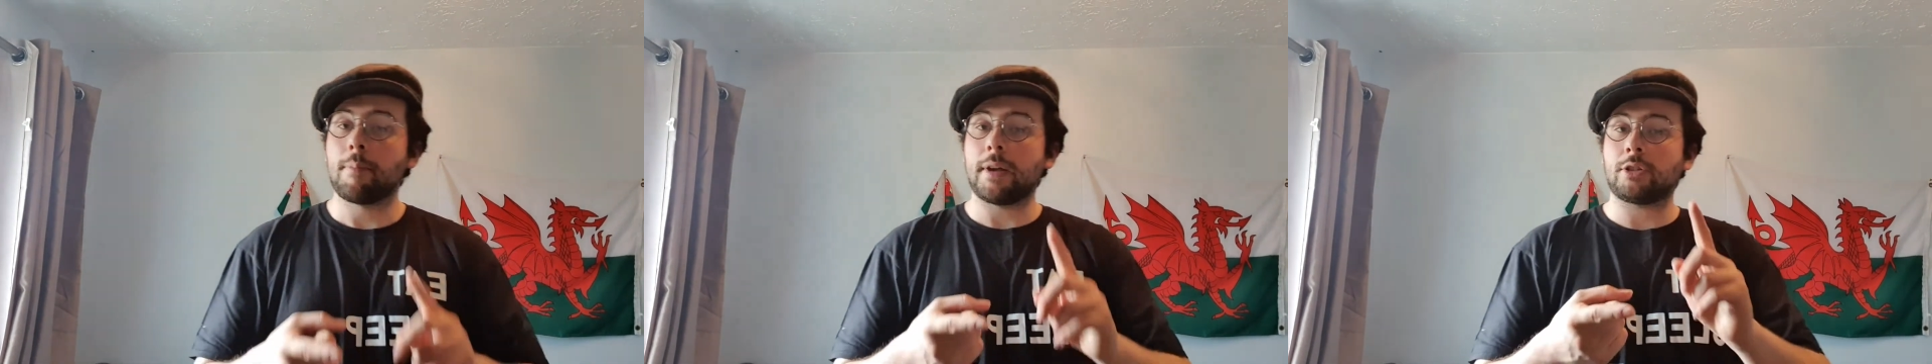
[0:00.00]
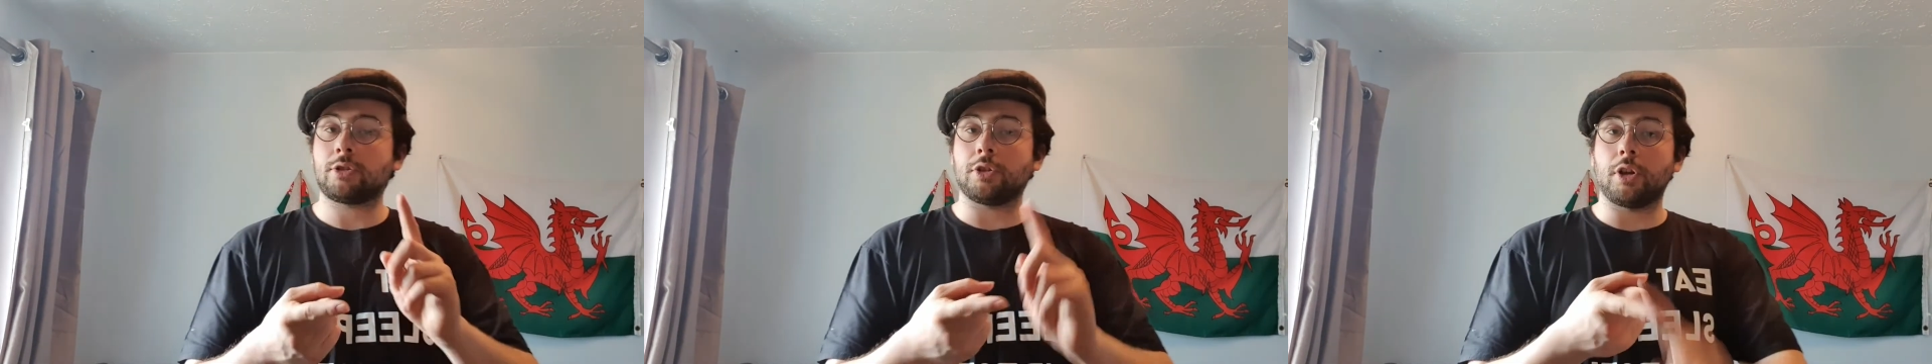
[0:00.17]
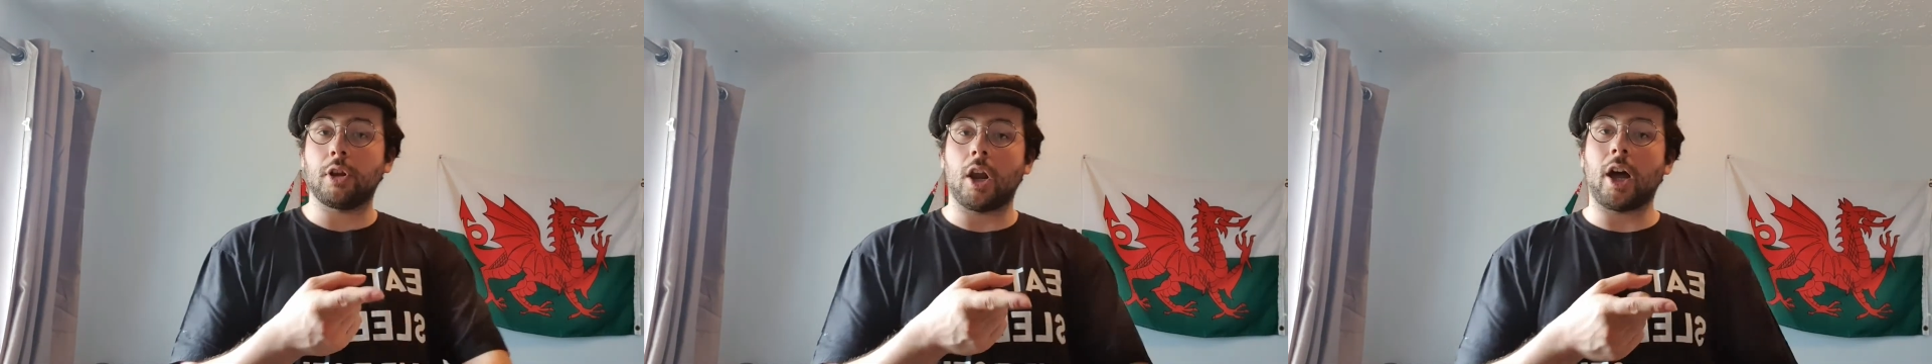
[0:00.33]
Make
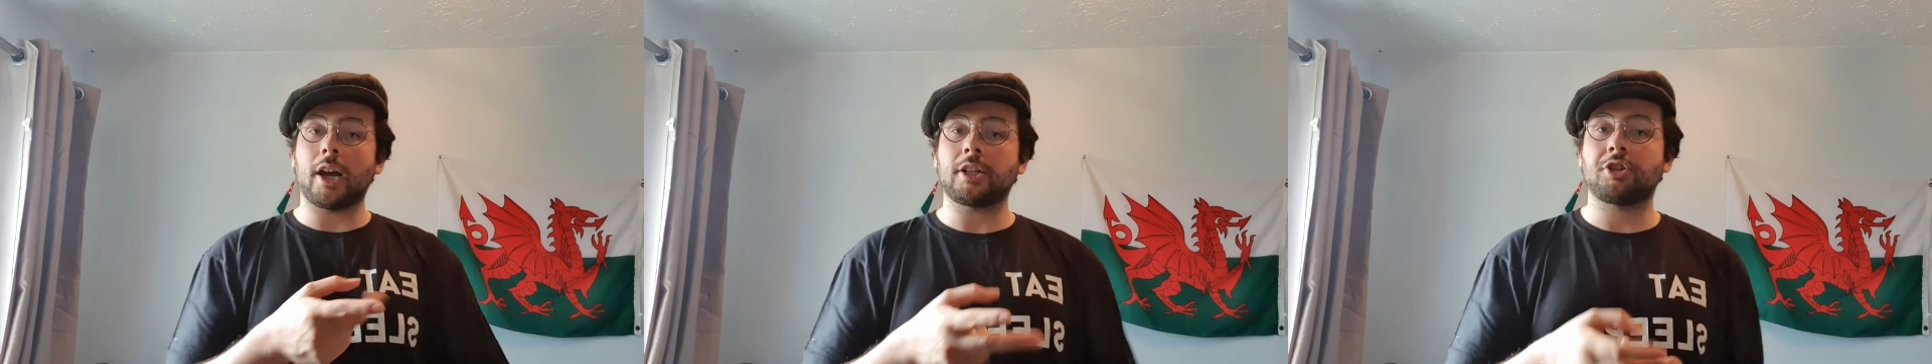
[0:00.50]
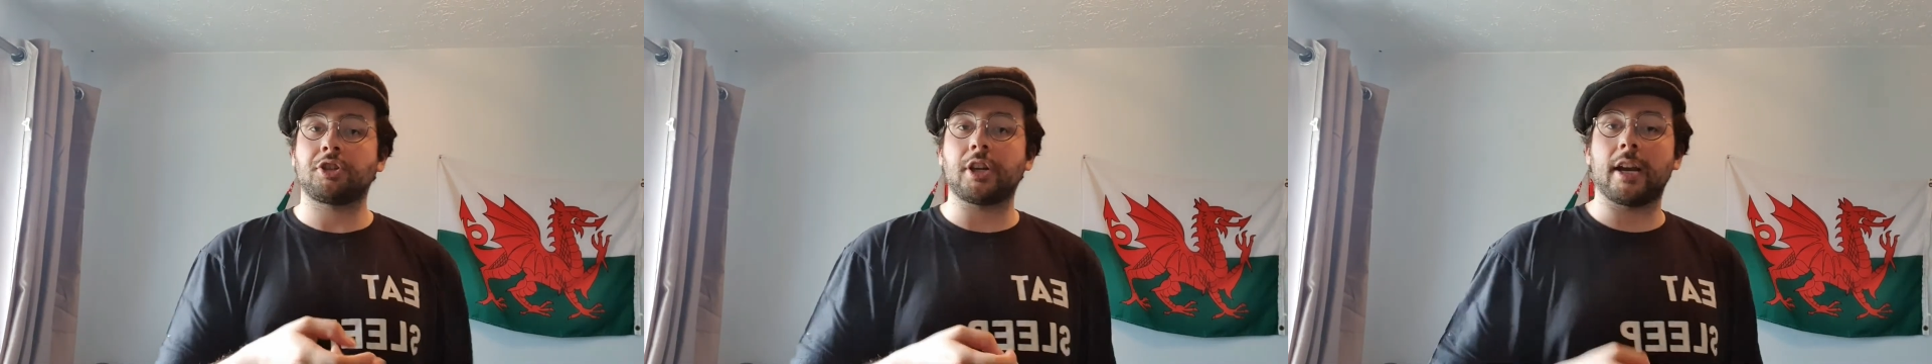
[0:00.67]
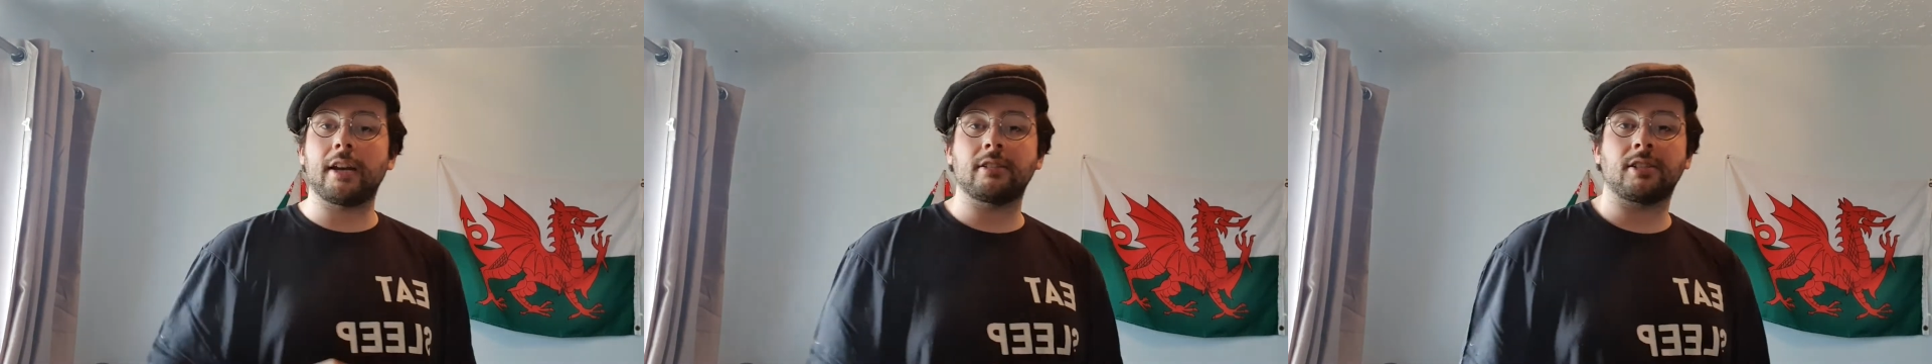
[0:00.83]
sure you like,
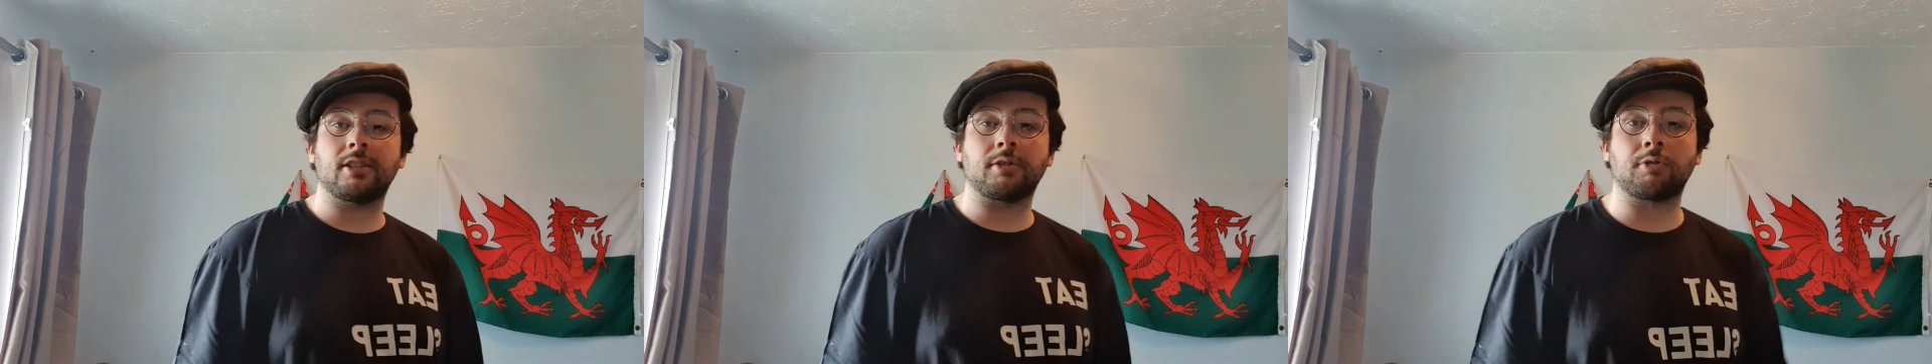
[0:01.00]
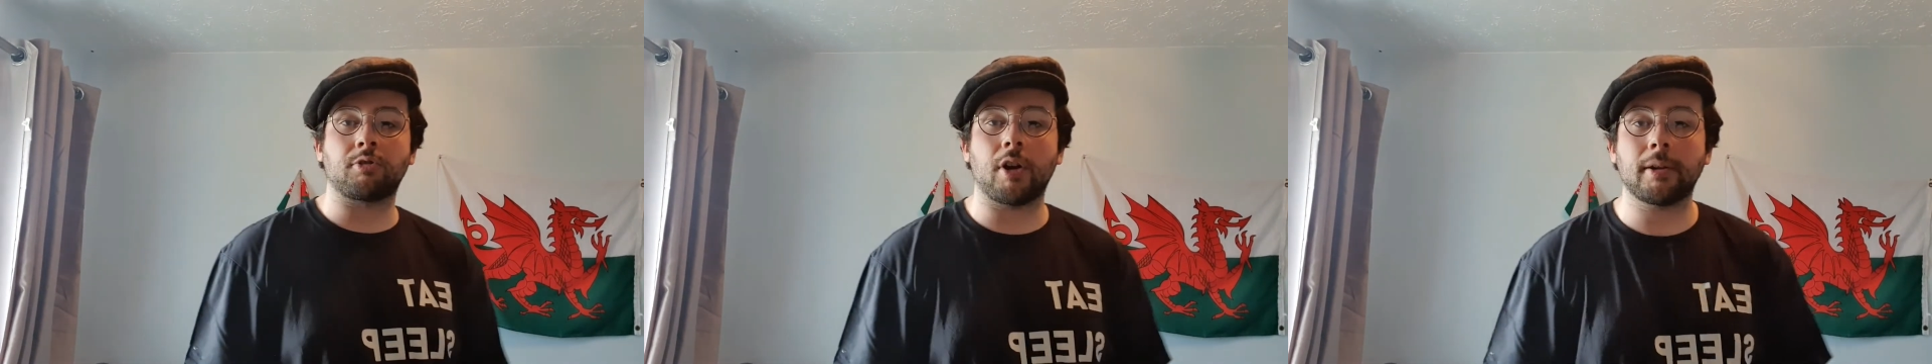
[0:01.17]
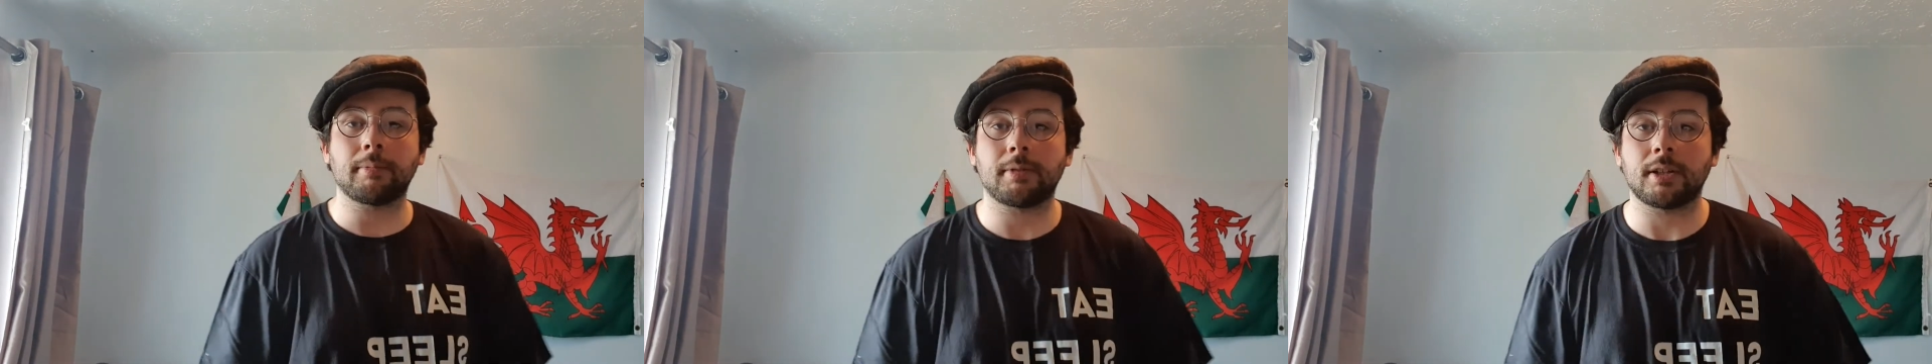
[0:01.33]
share and
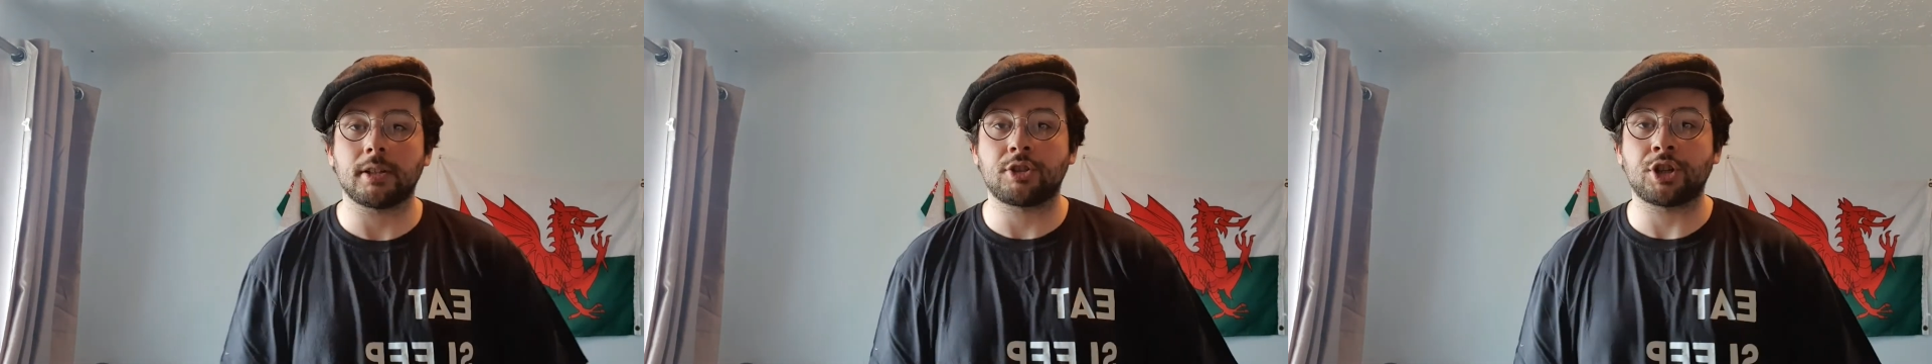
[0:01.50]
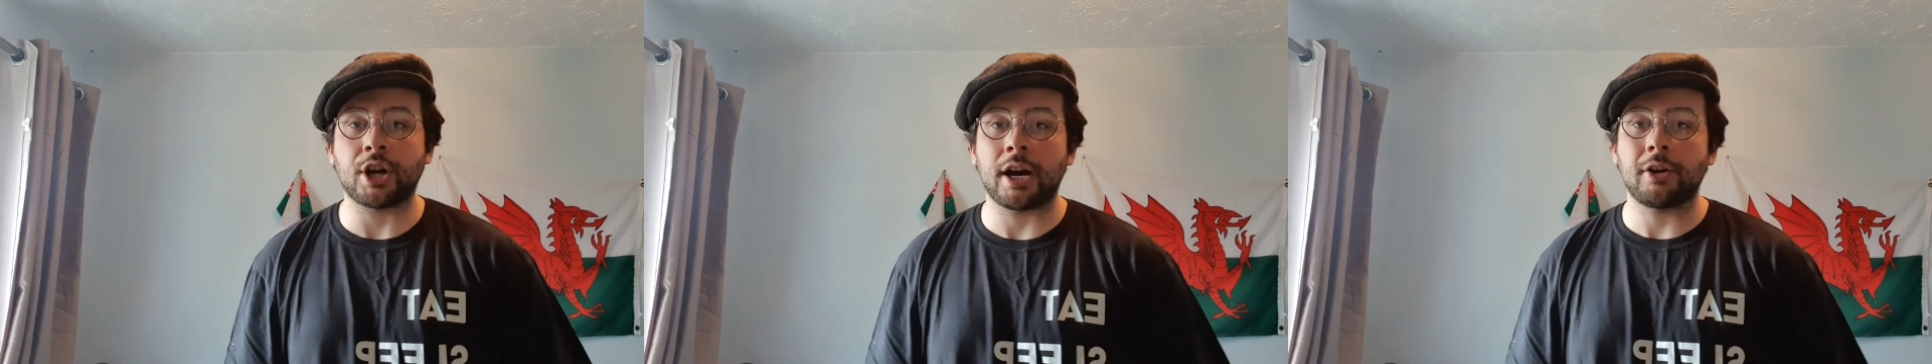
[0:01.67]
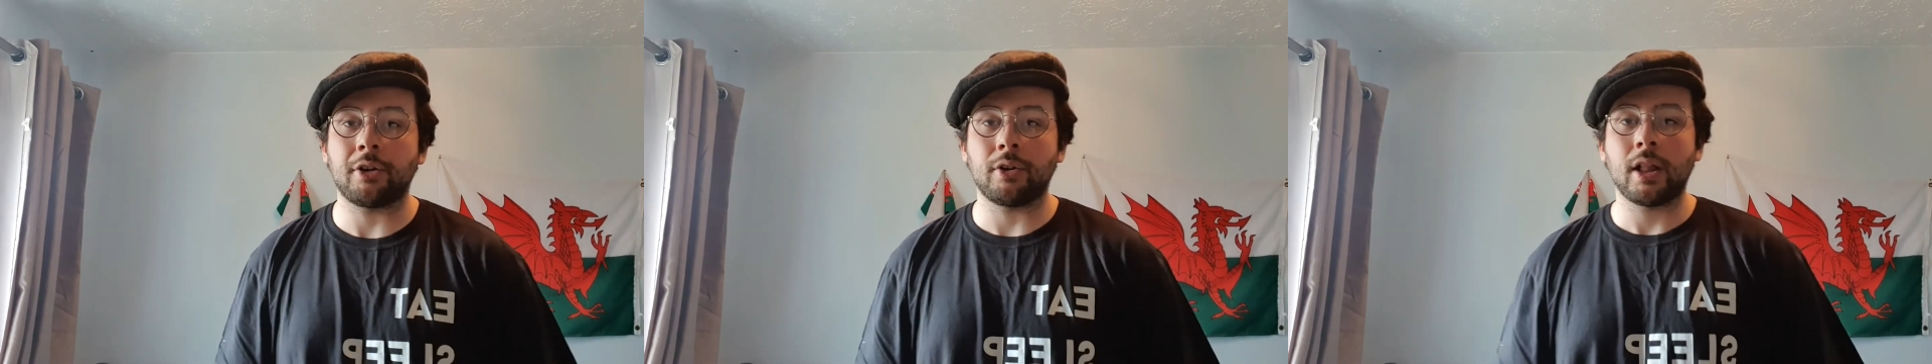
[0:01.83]
subscribe to the
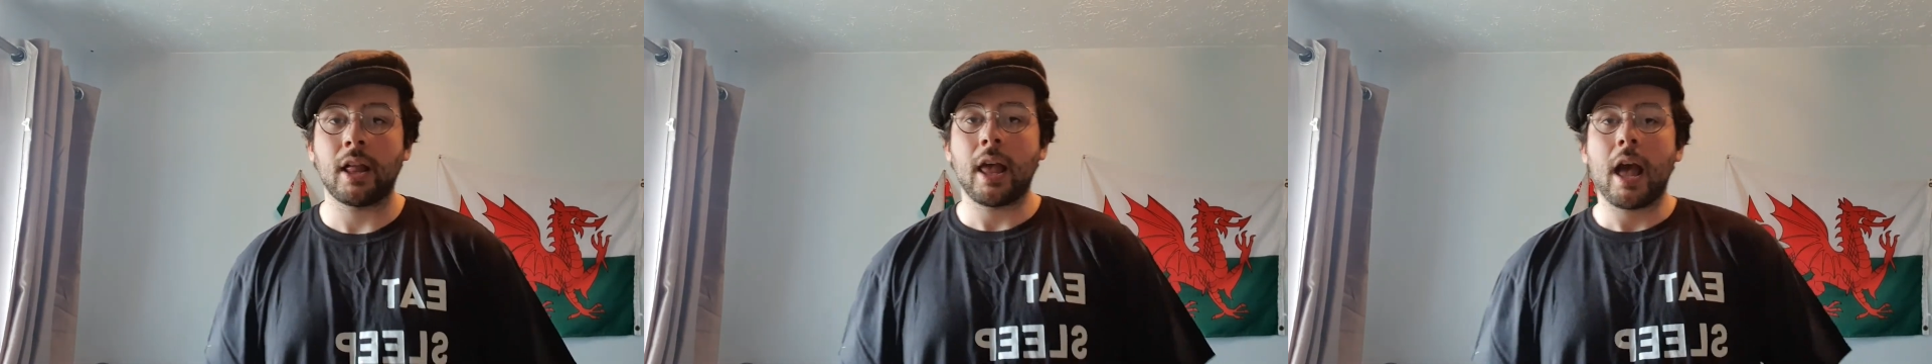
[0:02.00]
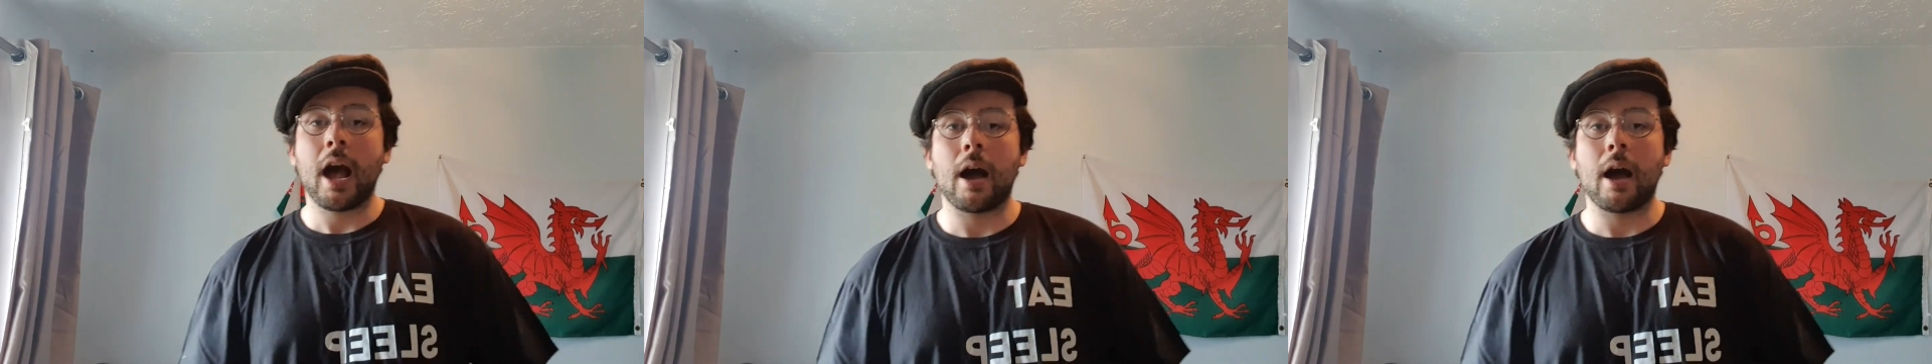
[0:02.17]
channel